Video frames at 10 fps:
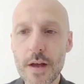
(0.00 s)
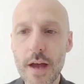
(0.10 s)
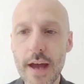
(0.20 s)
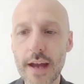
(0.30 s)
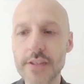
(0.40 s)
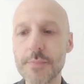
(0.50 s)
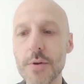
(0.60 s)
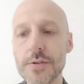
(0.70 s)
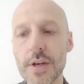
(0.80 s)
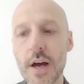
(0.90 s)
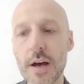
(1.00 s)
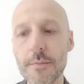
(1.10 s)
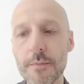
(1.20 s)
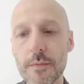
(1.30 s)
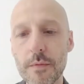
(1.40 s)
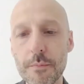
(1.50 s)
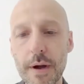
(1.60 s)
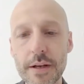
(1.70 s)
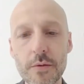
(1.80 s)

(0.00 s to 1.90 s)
and I suppose um, might